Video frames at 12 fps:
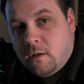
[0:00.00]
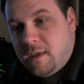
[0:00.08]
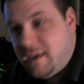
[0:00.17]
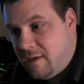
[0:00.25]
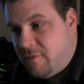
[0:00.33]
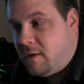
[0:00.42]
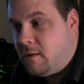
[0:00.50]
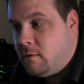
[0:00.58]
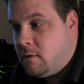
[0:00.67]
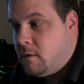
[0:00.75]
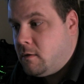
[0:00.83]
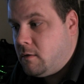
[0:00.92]
given
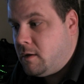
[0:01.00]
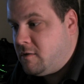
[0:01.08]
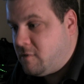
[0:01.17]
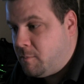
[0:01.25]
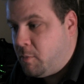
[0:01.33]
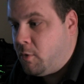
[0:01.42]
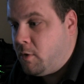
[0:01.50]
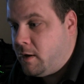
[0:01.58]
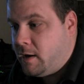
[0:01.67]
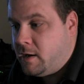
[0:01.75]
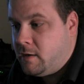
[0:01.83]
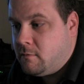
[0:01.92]
and
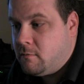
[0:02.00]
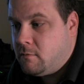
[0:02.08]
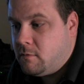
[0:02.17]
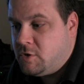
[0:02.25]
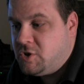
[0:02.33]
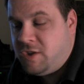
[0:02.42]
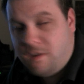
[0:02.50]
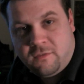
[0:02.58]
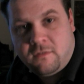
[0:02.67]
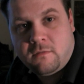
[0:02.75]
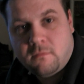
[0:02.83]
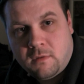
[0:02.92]
supported
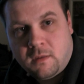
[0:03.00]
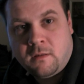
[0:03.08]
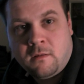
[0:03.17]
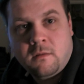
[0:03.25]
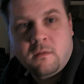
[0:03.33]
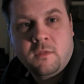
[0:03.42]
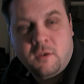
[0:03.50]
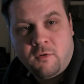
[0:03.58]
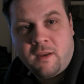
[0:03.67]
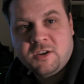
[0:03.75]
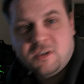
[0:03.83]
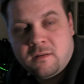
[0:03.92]
shifts in the
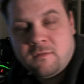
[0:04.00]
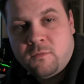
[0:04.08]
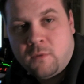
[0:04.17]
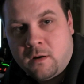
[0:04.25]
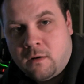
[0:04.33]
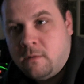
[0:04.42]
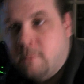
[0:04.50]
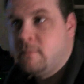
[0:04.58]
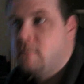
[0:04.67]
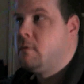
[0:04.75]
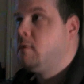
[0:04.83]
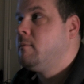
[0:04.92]
direction of where
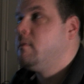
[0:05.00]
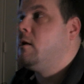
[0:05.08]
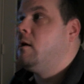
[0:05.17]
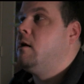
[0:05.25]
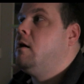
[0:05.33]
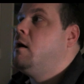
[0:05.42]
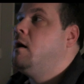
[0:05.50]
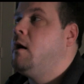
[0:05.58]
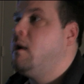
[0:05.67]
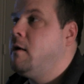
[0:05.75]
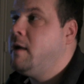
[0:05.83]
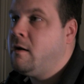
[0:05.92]

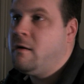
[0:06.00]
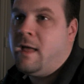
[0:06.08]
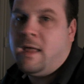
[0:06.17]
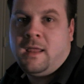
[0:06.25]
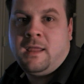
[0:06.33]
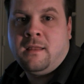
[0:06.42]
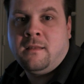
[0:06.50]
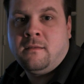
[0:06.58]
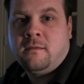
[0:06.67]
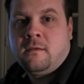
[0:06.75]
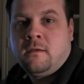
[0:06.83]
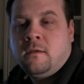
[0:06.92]
our internet
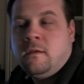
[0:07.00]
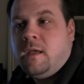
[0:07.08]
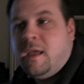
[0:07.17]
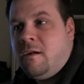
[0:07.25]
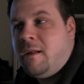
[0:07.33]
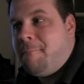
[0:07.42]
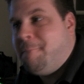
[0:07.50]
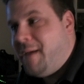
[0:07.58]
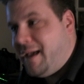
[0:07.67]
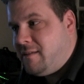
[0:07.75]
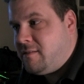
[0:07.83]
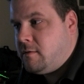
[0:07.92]
and
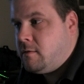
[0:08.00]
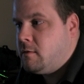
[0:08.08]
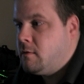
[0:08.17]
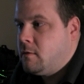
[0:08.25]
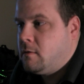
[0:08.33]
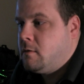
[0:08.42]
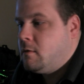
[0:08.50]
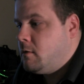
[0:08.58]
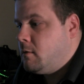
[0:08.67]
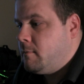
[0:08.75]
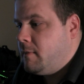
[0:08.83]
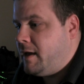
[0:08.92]
internet-based
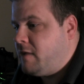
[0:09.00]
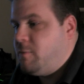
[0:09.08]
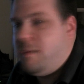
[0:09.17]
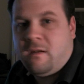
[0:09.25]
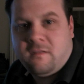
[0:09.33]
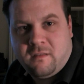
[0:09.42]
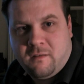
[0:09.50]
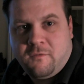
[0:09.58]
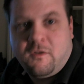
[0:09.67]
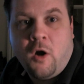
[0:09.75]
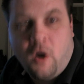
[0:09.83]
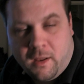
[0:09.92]
experience
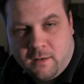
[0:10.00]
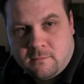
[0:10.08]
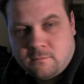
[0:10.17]
have gone.